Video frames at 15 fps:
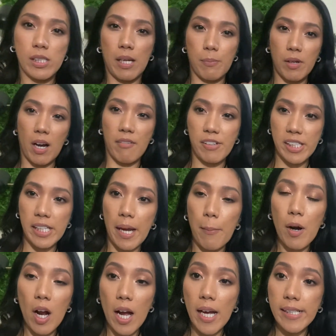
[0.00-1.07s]
I'm covering the
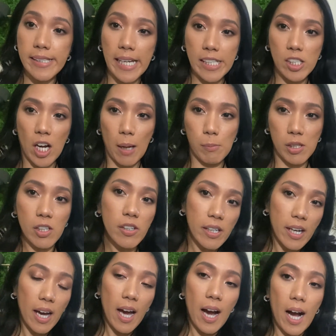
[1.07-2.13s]
camera, daytime look.
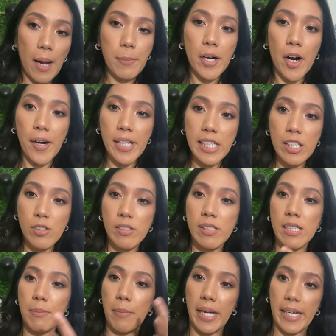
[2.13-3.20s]
I'm currently
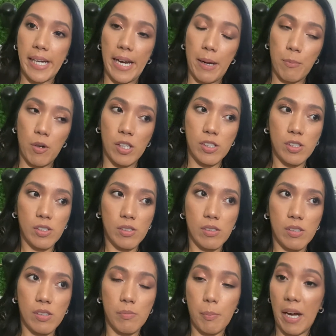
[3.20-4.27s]
using my camera,
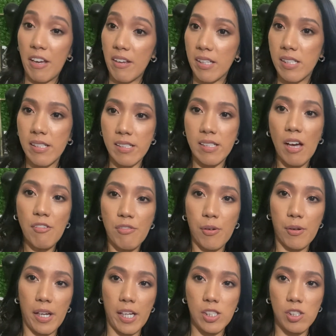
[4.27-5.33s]
my cell
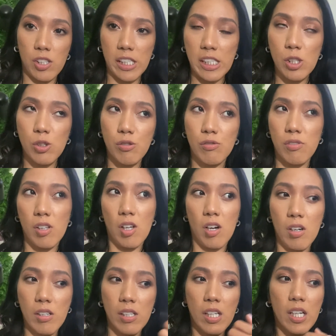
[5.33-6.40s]
phone actually, to
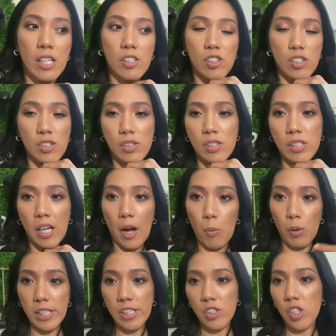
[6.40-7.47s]
vlog just because I
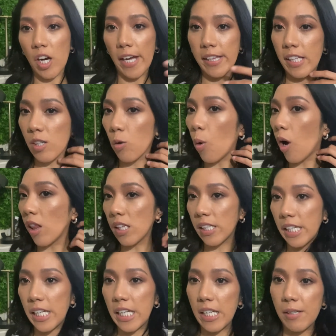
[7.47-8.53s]
want to try the
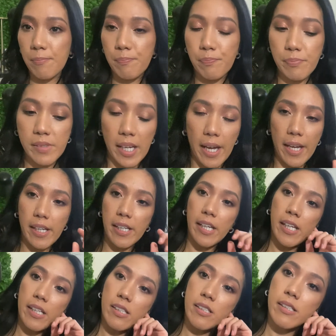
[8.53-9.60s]
quality, and
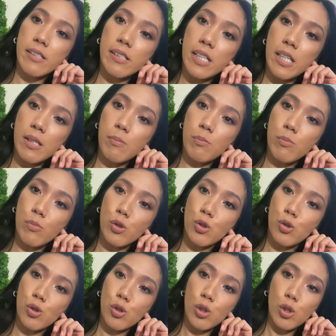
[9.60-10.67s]
it seems
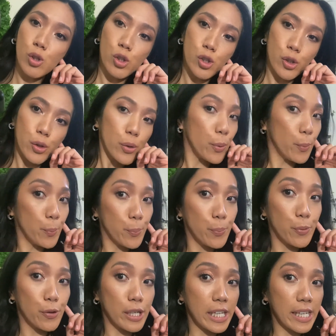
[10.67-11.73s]
to look
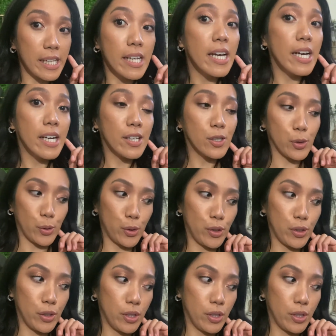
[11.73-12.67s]
pretty good.